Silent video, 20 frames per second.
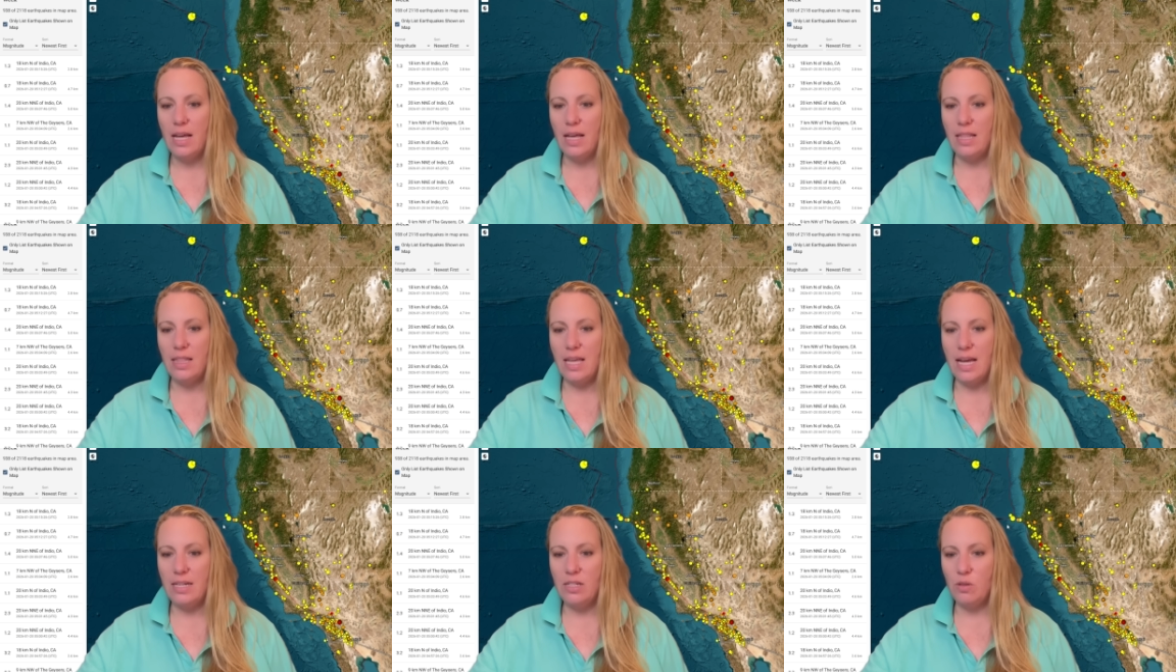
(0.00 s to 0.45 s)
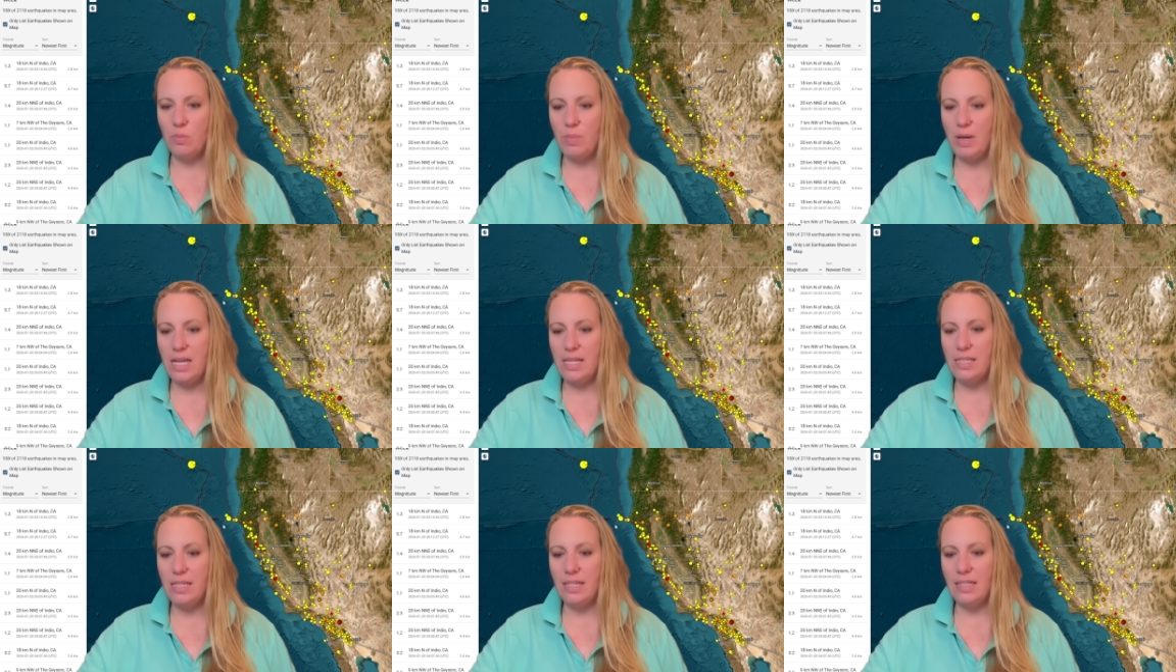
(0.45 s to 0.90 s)
that you
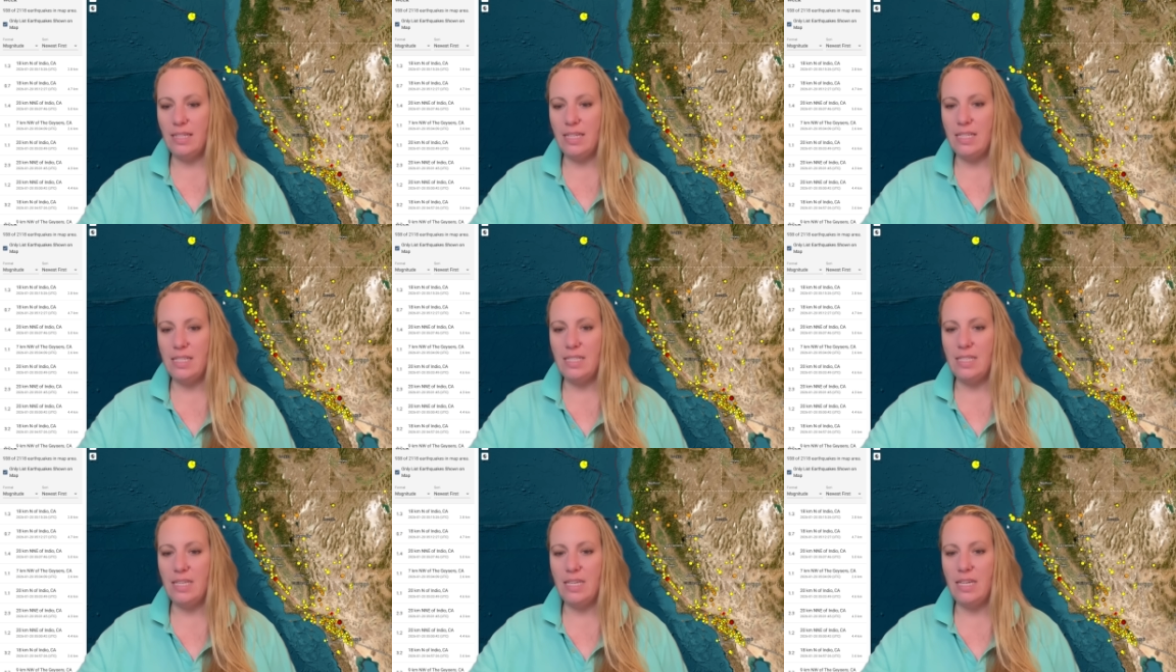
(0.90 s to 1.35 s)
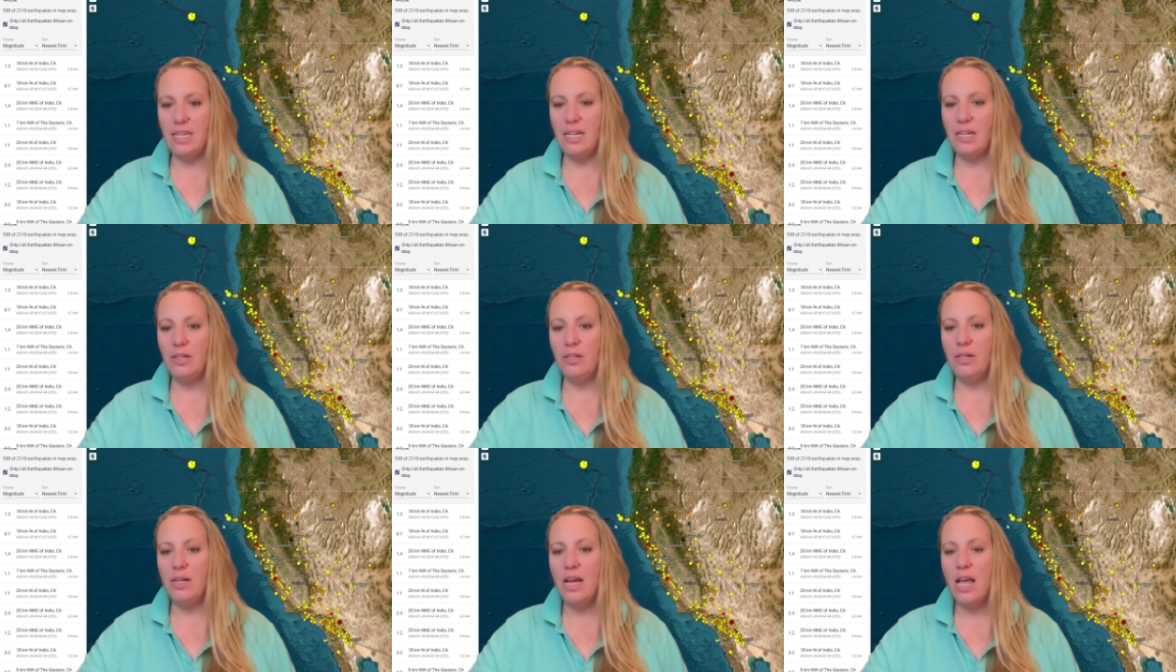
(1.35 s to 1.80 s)
basically see
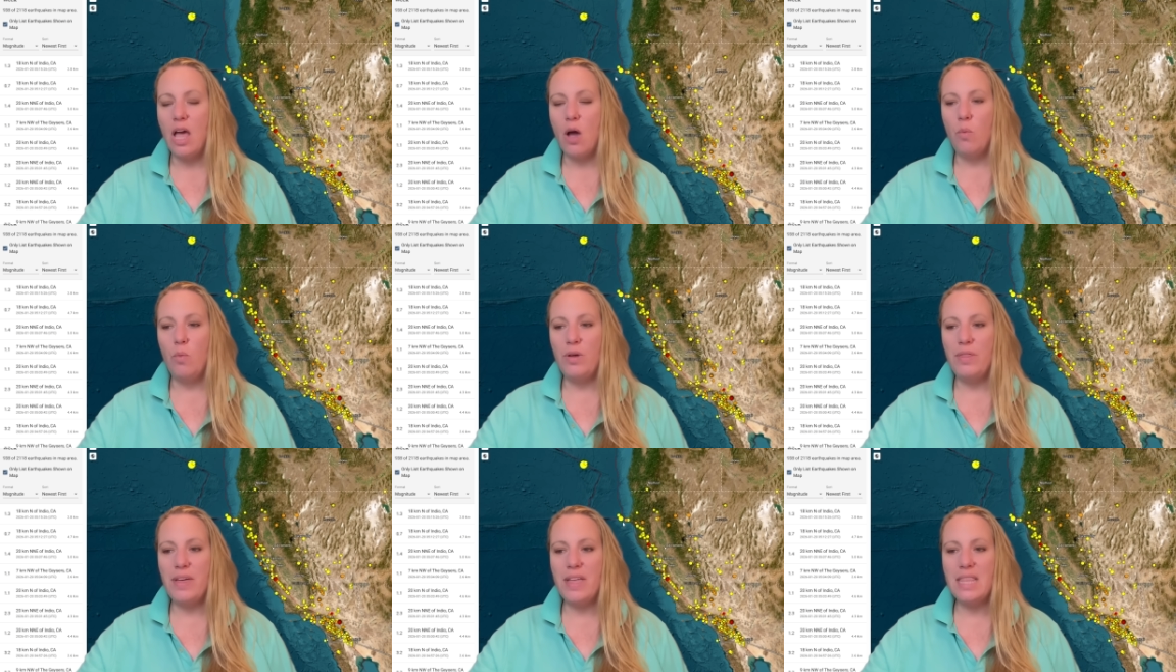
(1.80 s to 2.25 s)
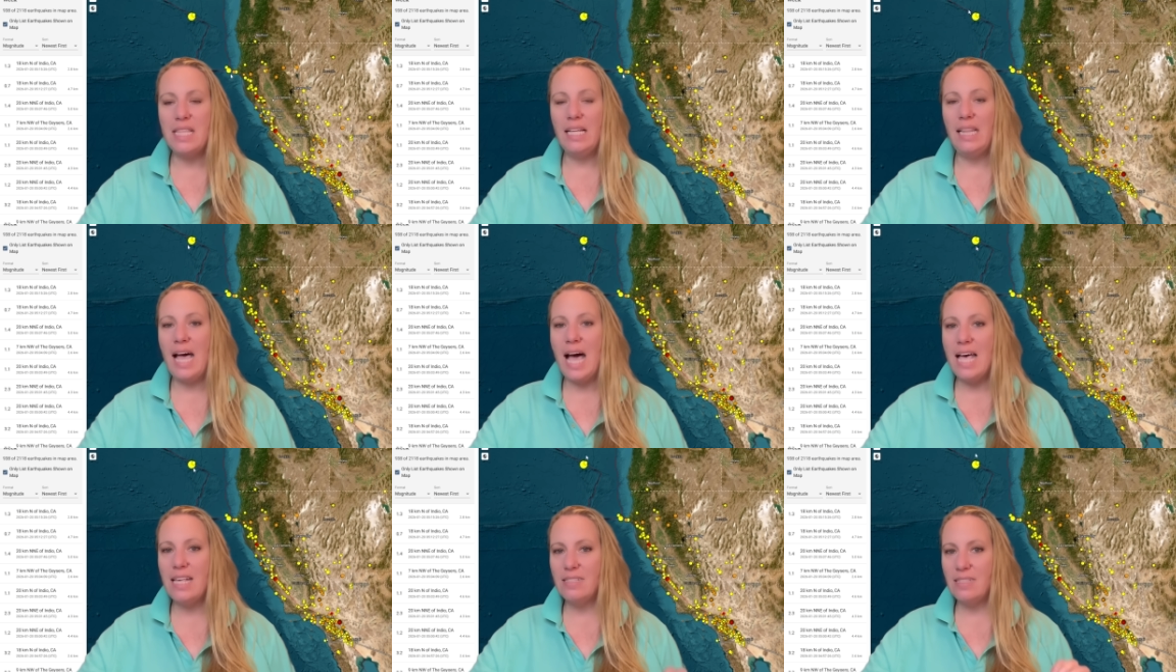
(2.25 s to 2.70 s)
here within the
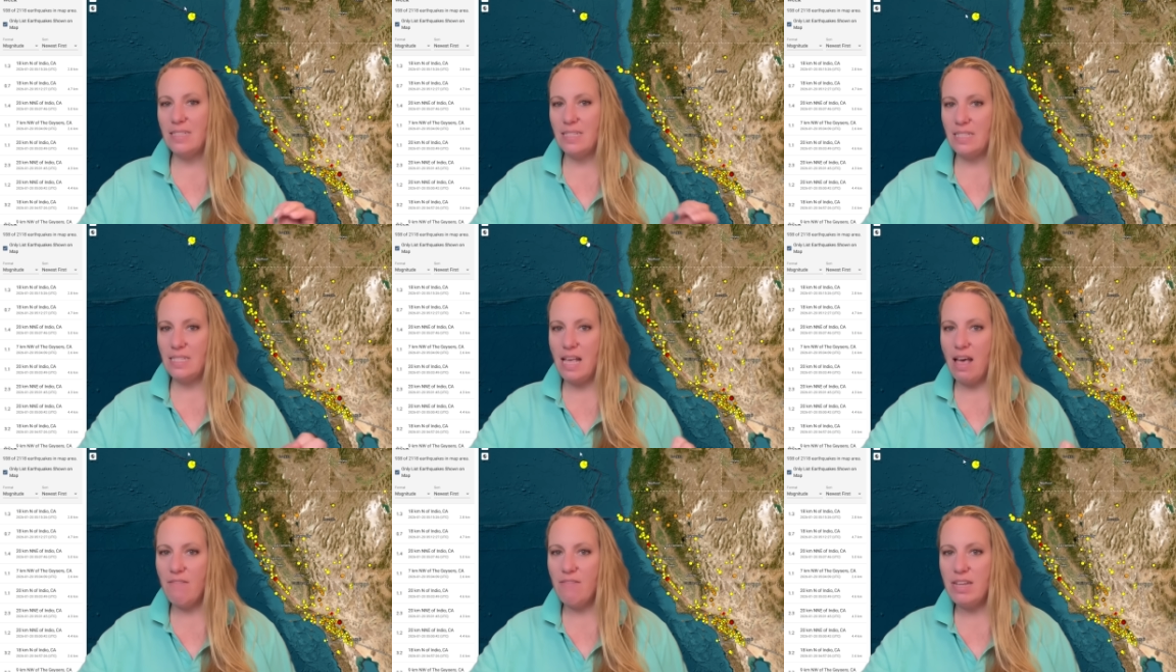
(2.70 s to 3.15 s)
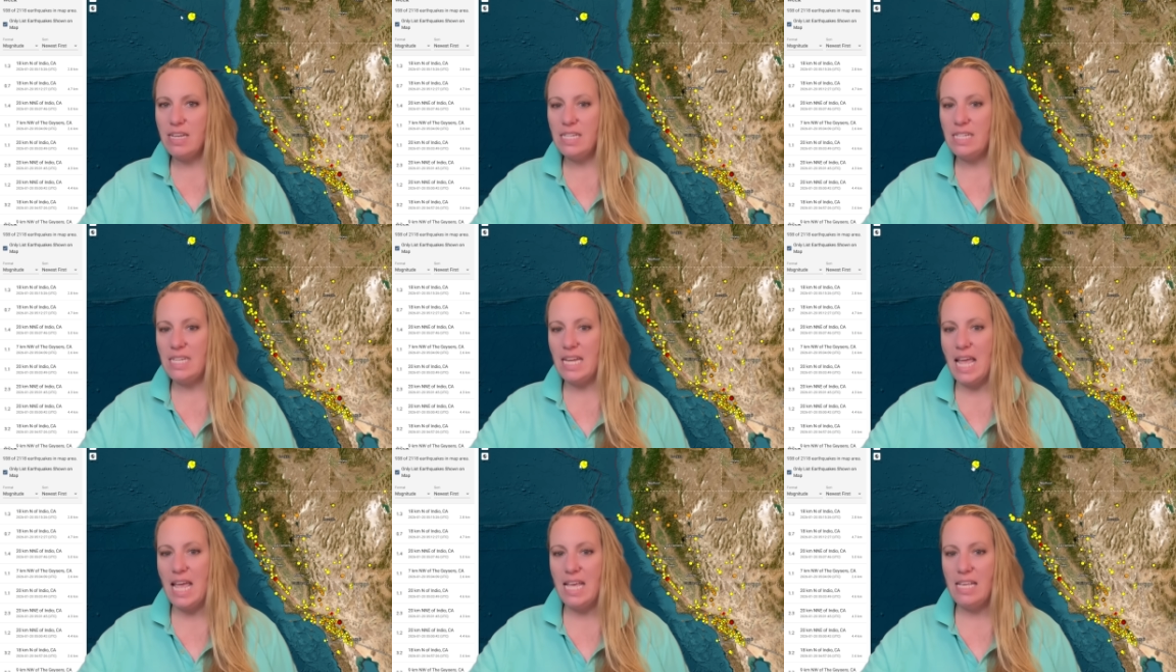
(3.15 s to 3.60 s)
last seven
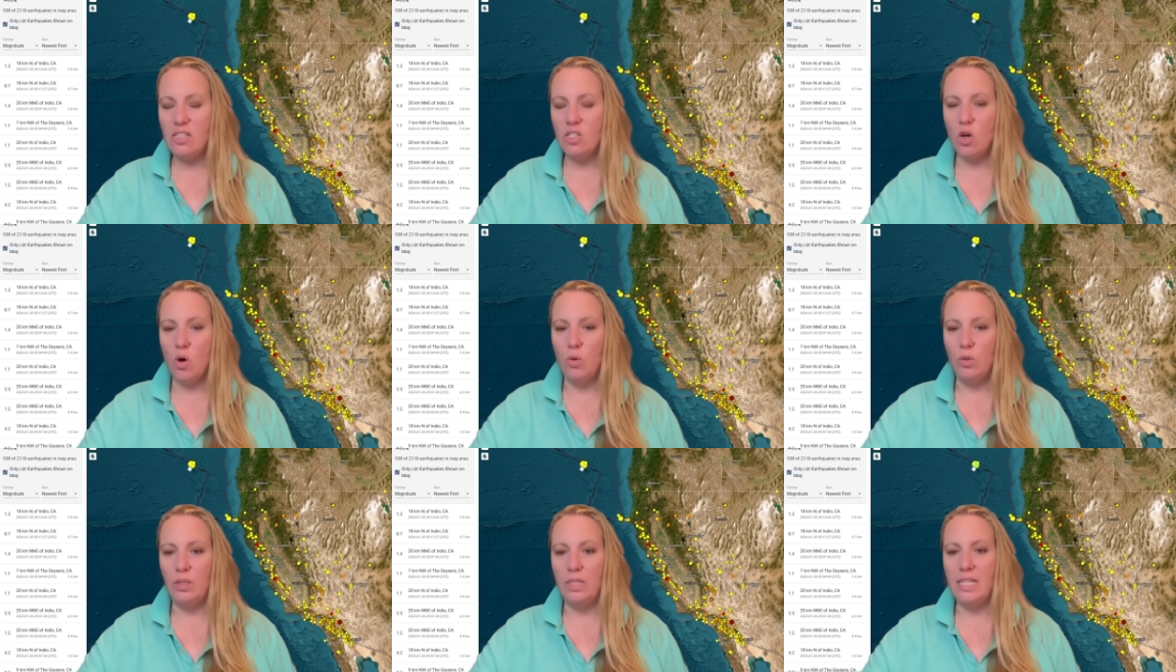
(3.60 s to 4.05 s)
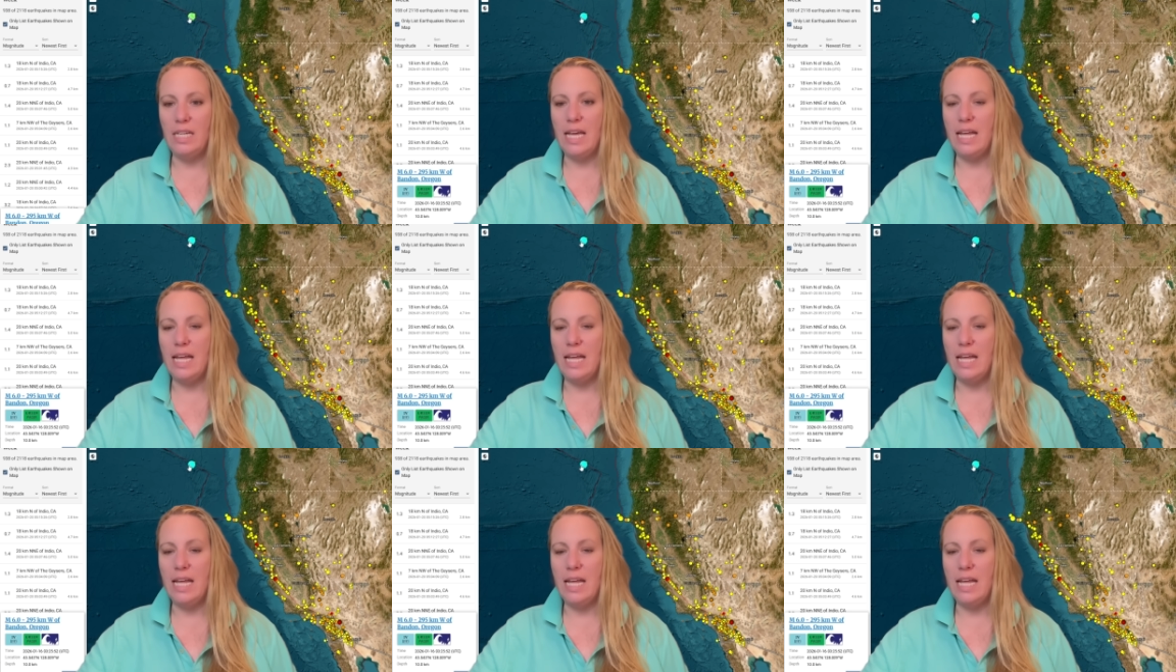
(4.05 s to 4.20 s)
days only.